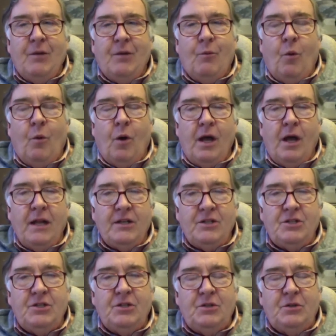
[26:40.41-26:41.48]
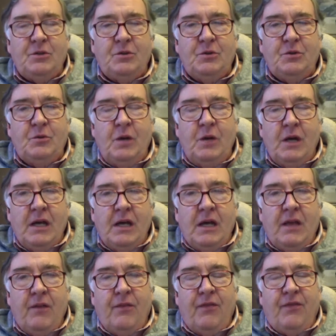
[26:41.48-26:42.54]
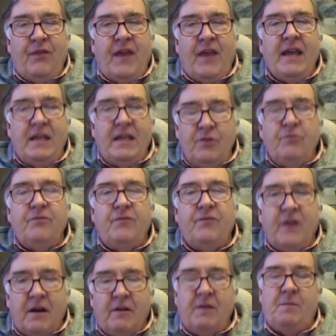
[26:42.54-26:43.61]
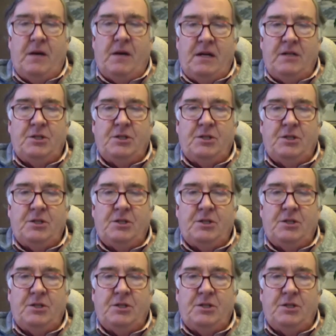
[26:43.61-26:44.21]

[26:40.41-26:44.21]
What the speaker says: want to thank you very much